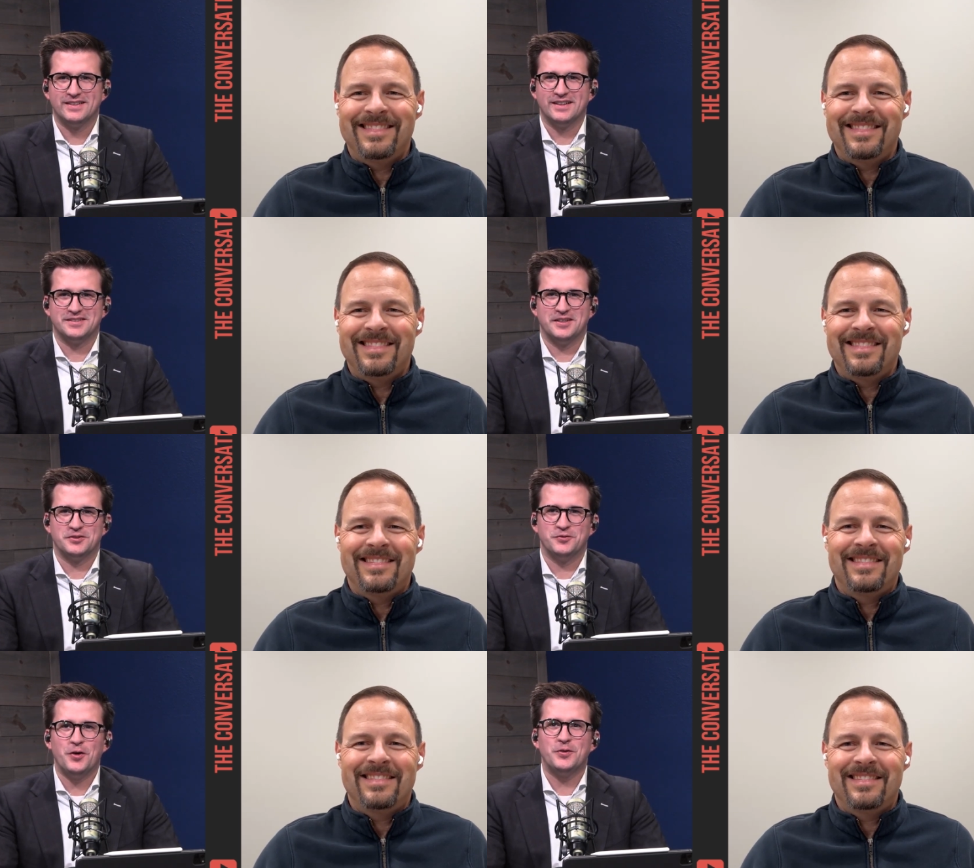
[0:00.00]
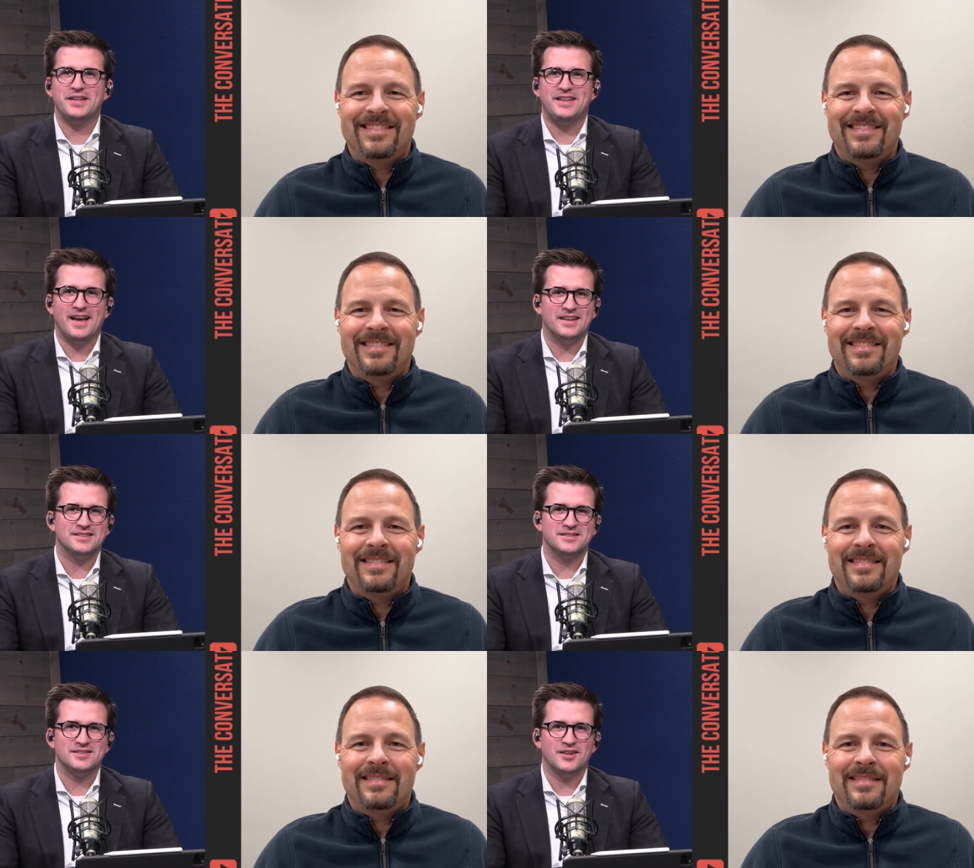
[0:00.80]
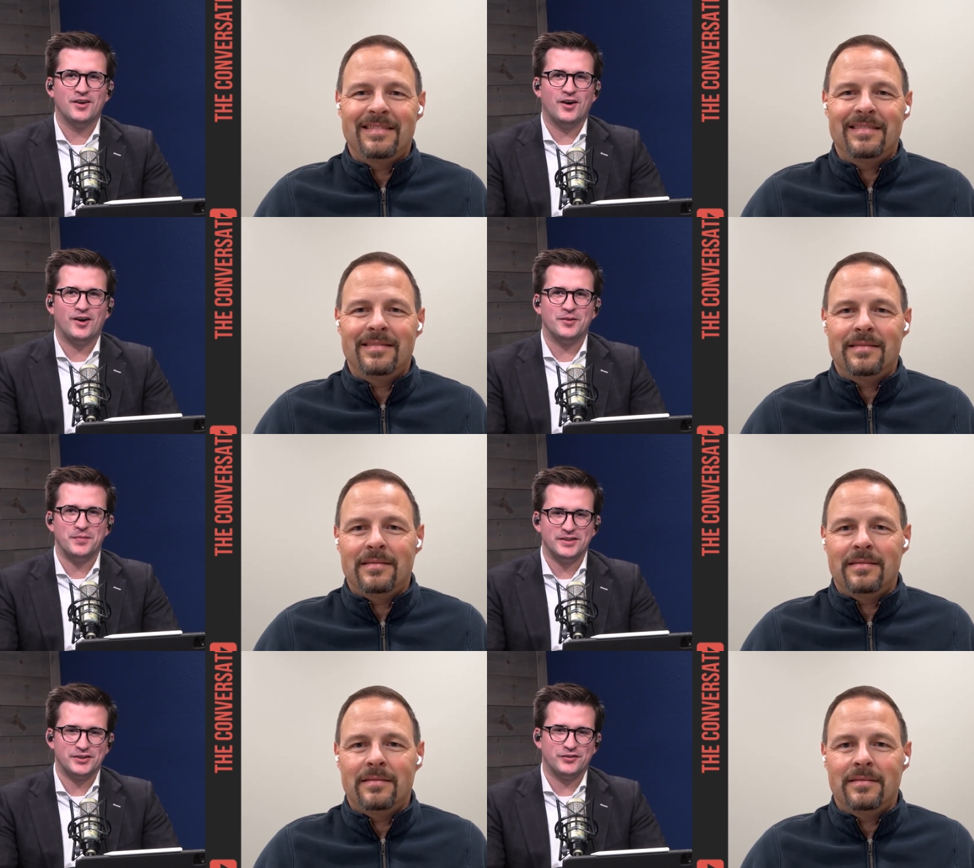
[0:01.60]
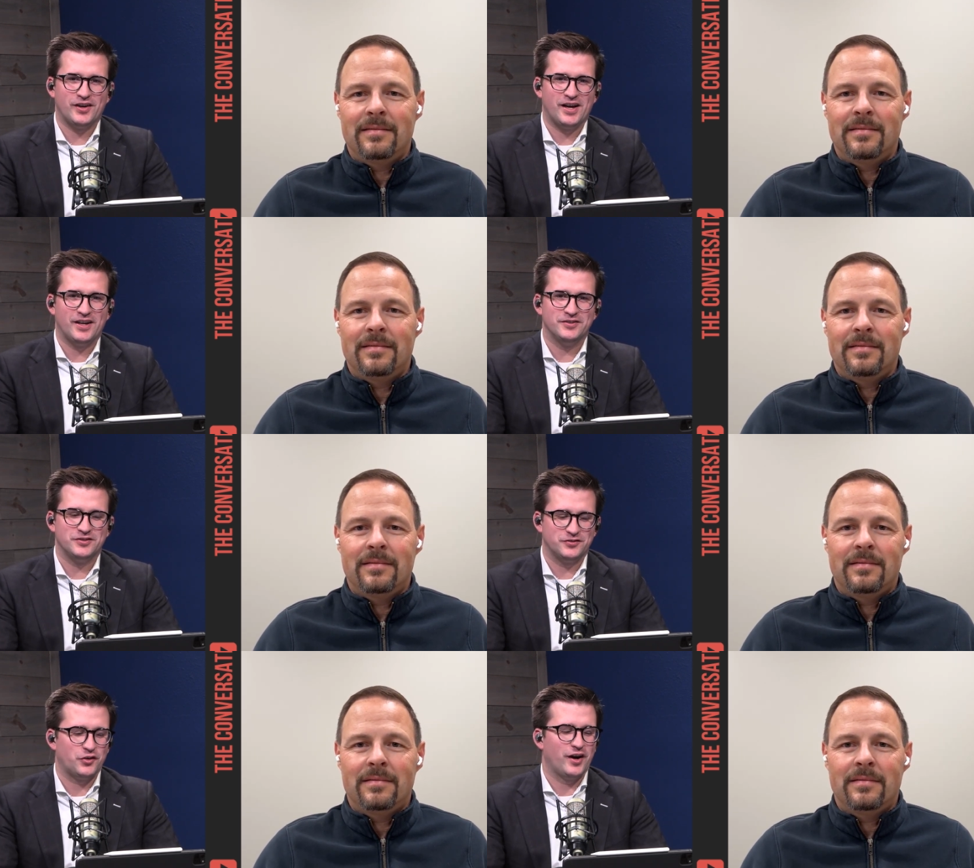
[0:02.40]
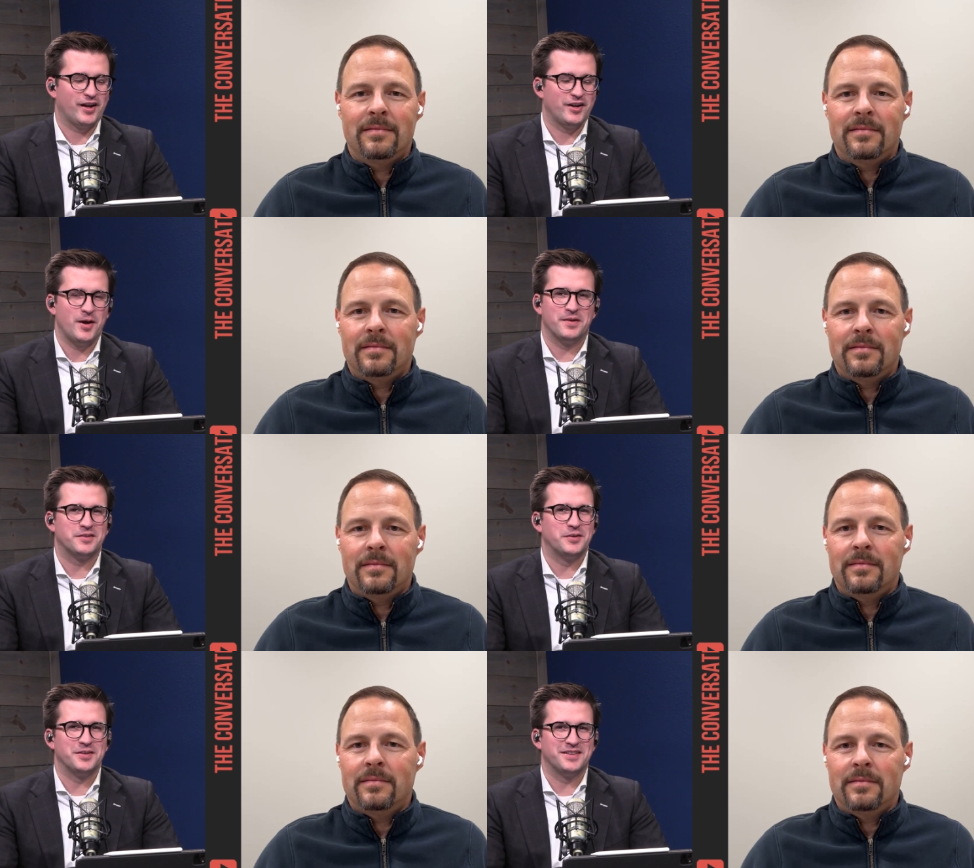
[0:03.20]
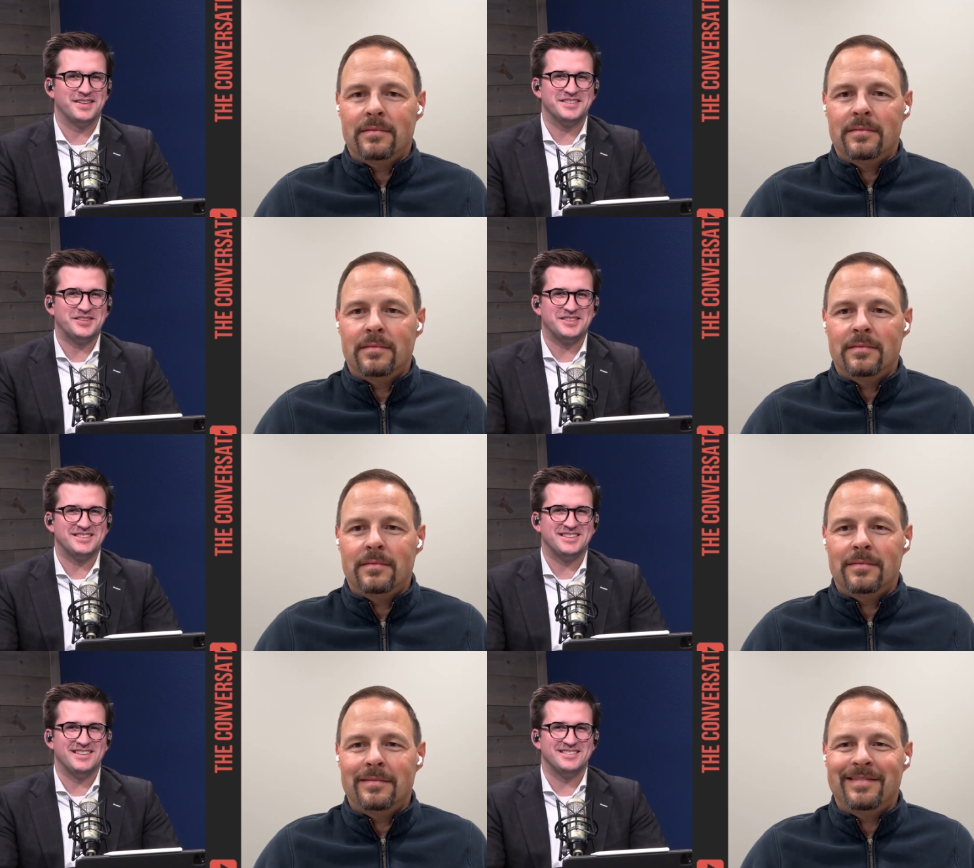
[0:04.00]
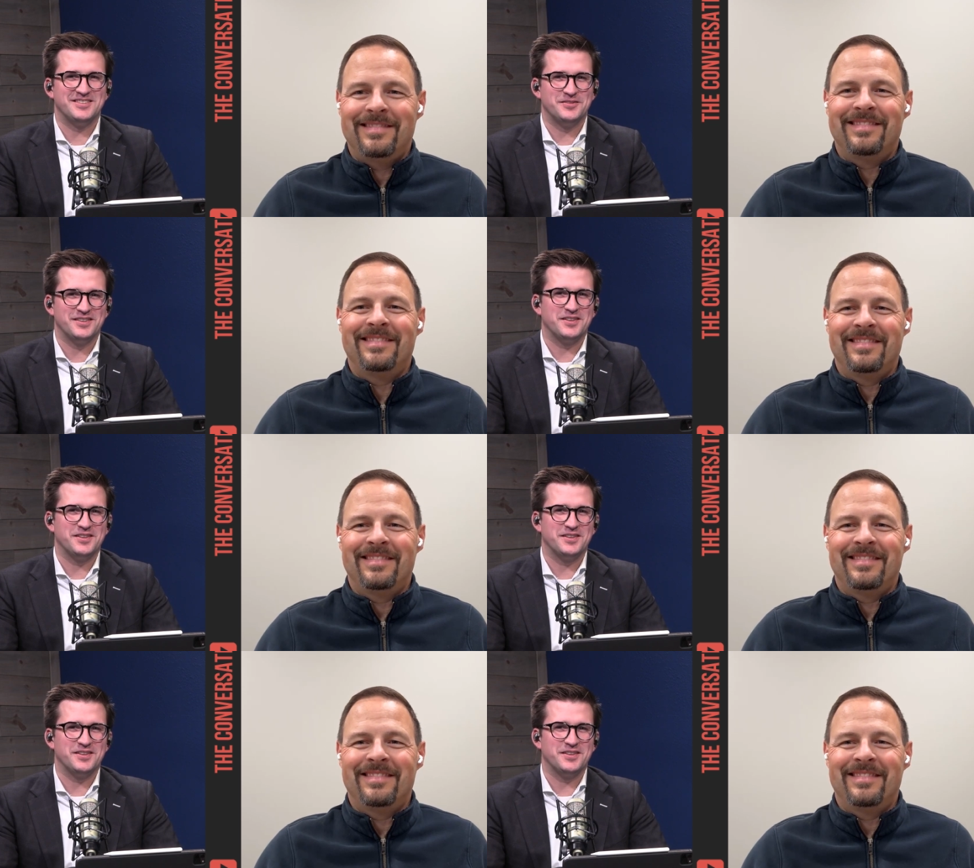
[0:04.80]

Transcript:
Speaker 1: that says "Vote Yes on Measure Five for Economic Growth." And that's all it says.